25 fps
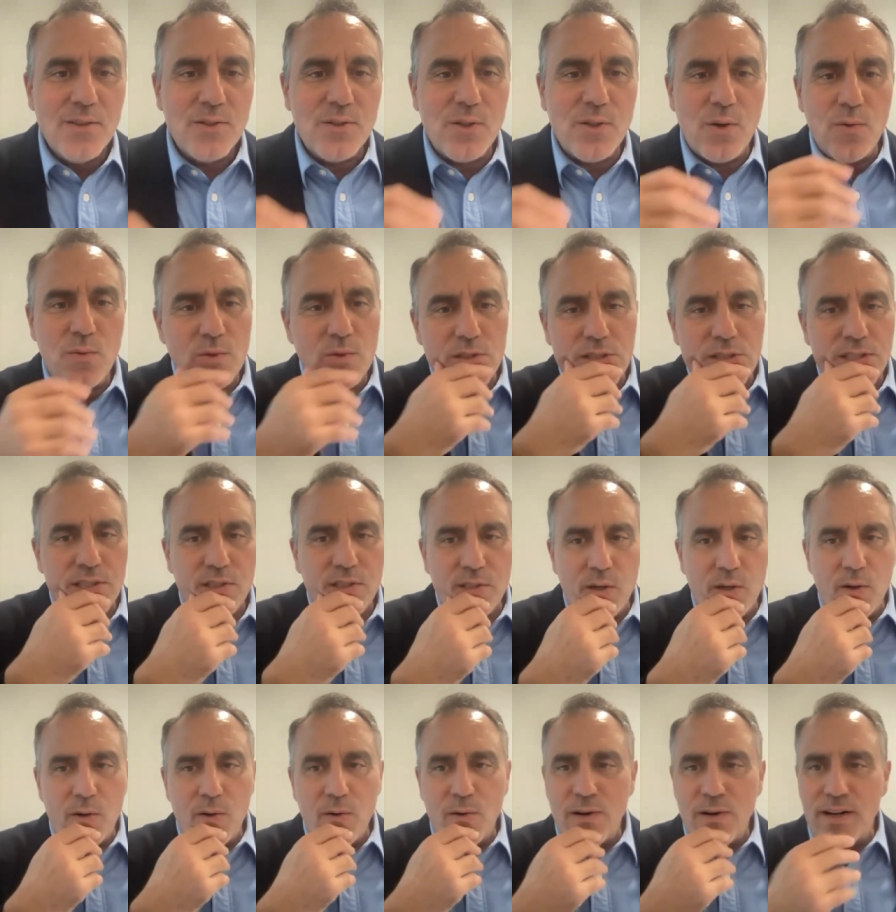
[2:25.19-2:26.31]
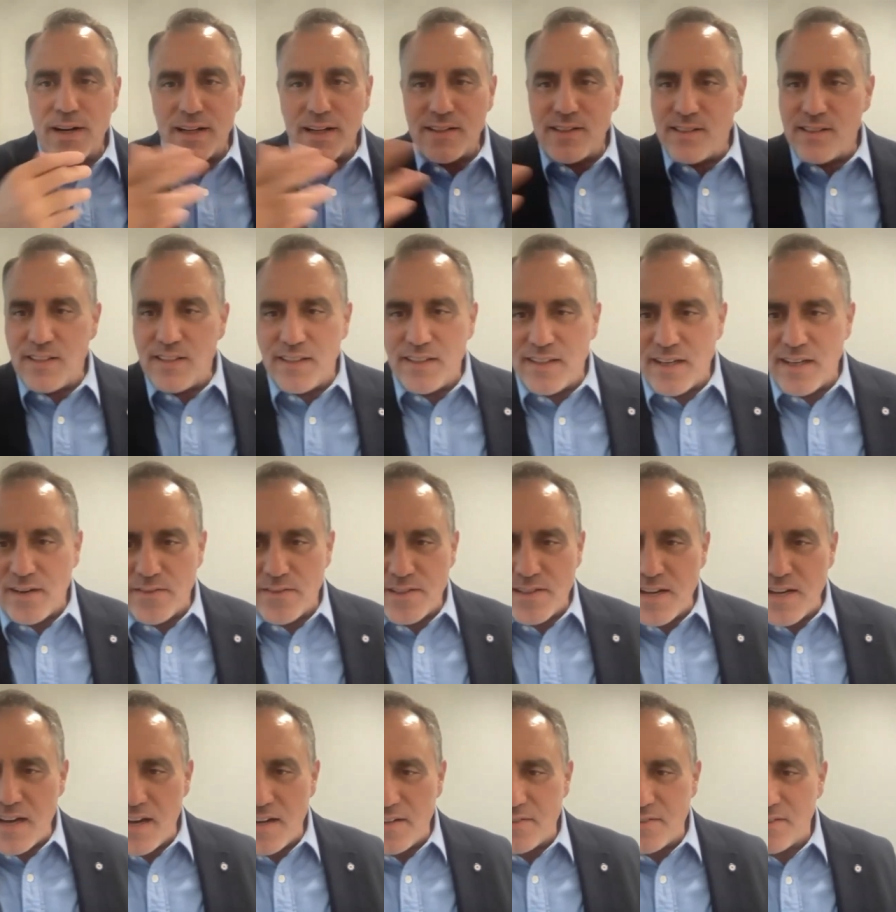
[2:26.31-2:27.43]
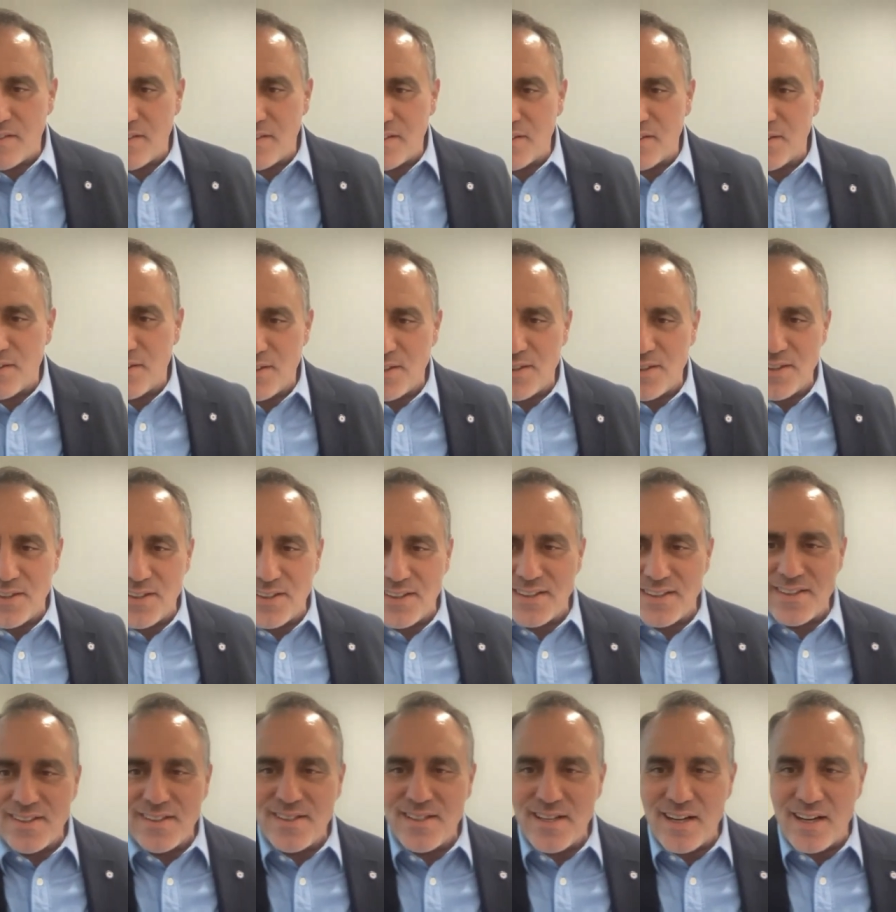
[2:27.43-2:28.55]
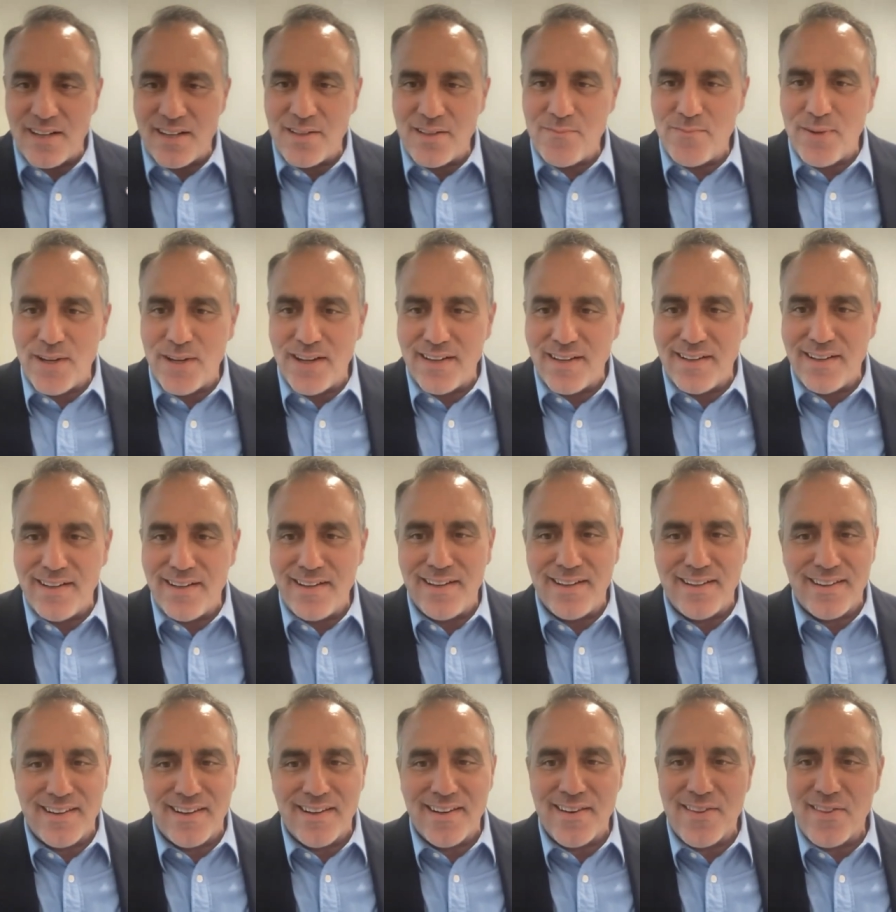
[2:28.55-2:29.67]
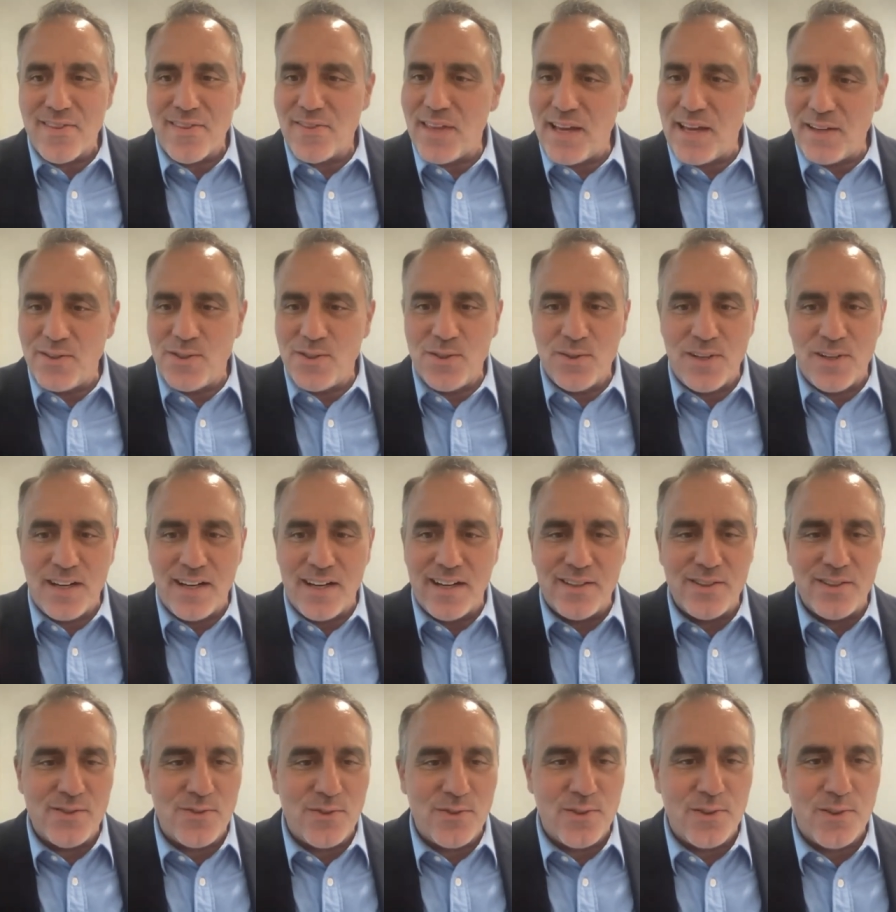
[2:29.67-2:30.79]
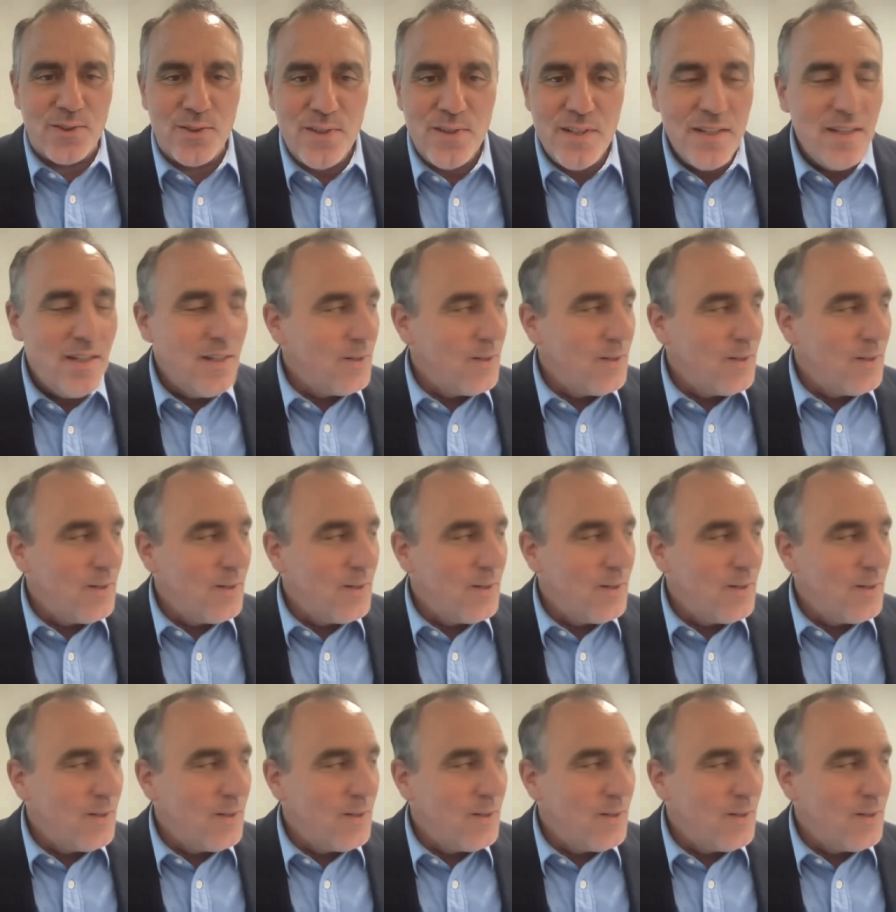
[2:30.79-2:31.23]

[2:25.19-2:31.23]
So just so, and I see Kevin Nossinger and Johnny Bennett, and thanks you guys for